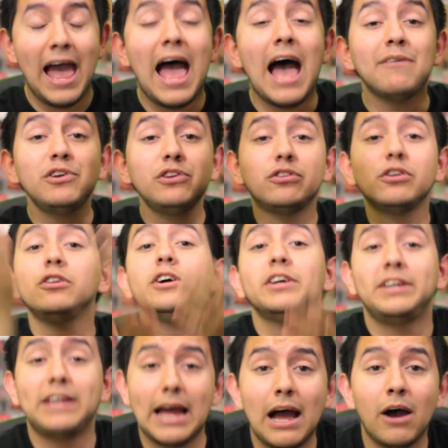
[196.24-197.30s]
having to
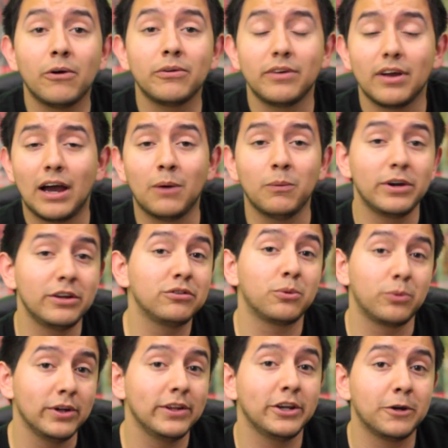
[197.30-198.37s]
look down on what is
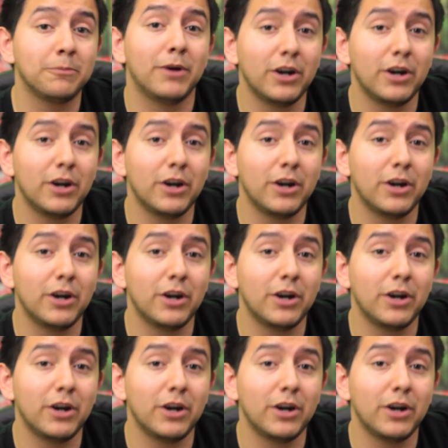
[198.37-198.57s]
a really good